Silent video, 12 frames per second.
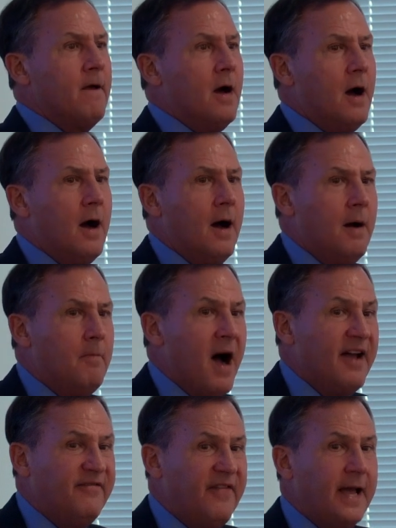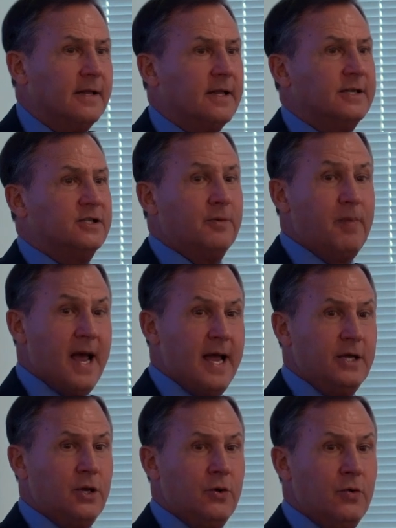by failing to
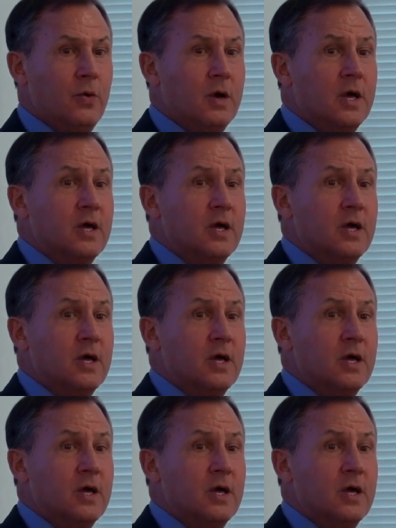pay you.